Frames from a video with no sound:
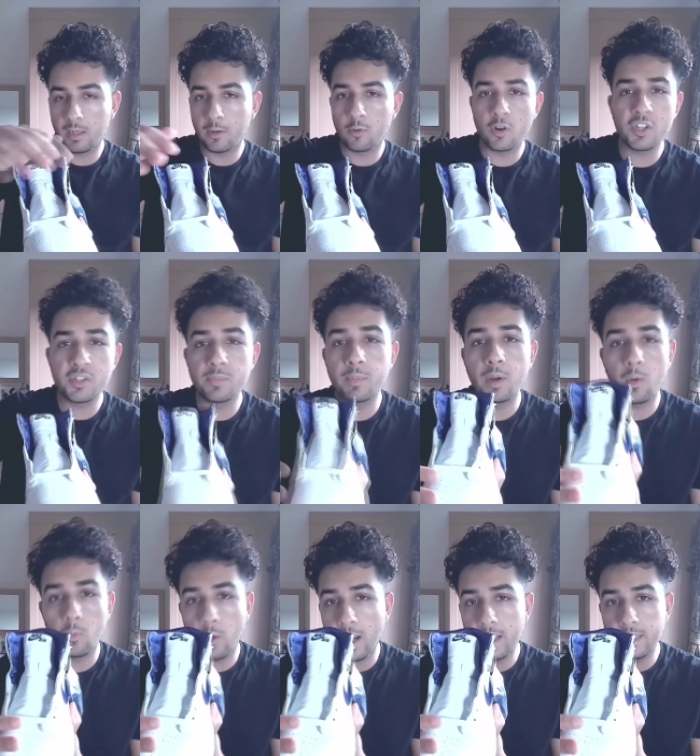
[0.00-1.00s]
crisp
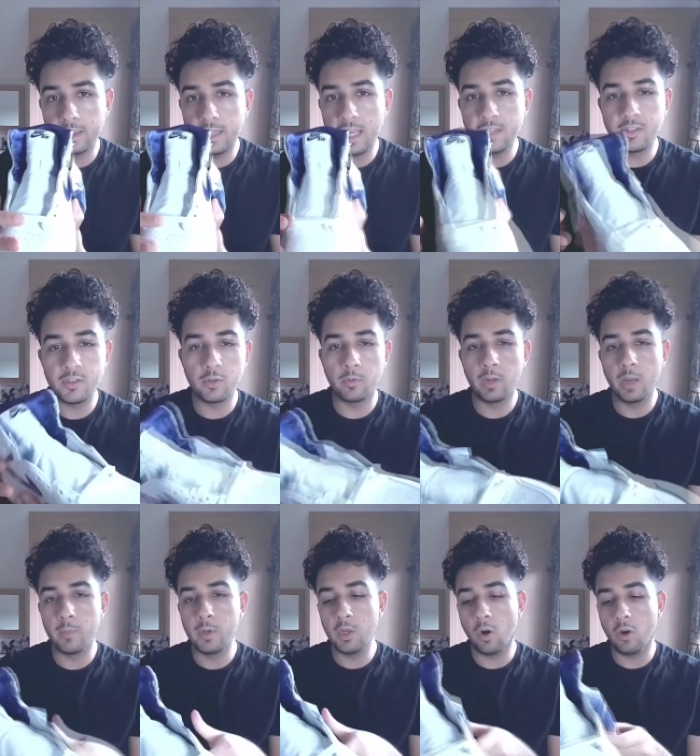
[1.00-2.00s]
white laces over here,
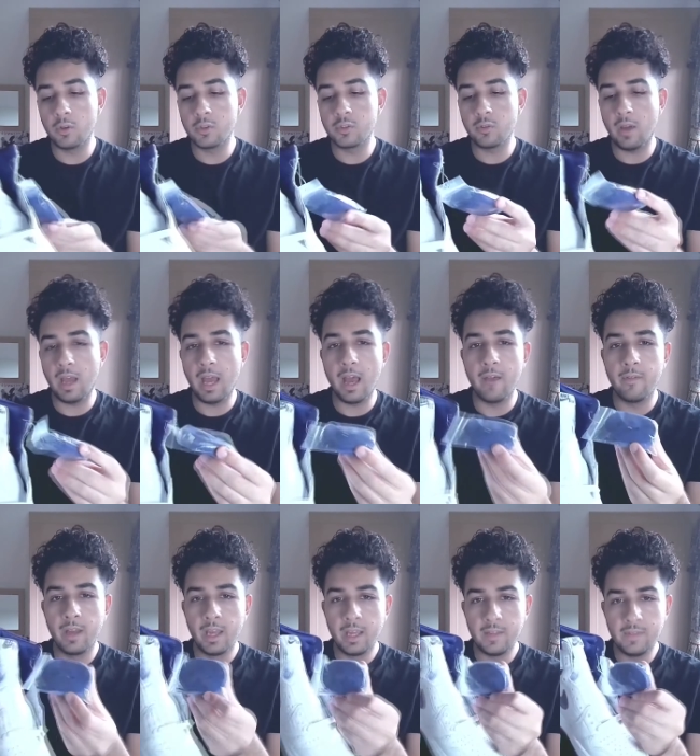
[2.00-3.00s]
but you also
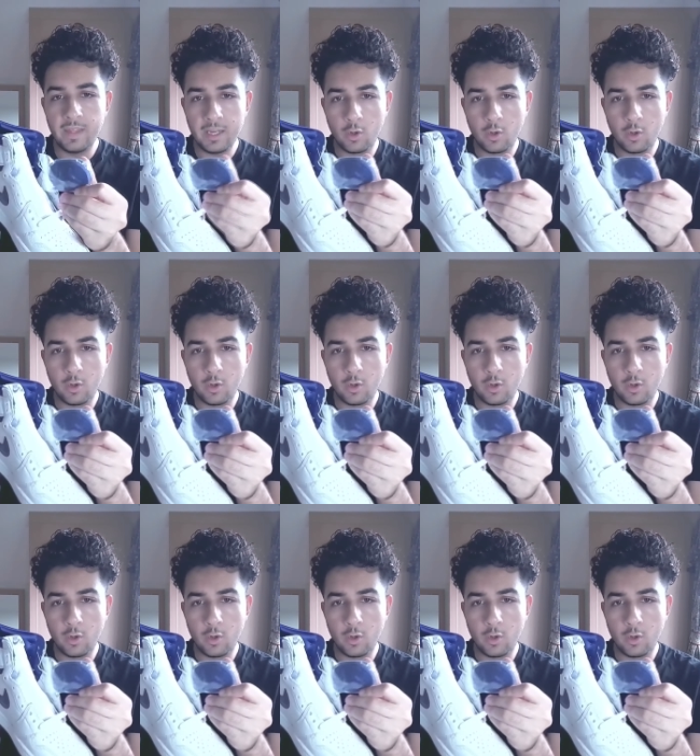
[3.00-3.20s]
have the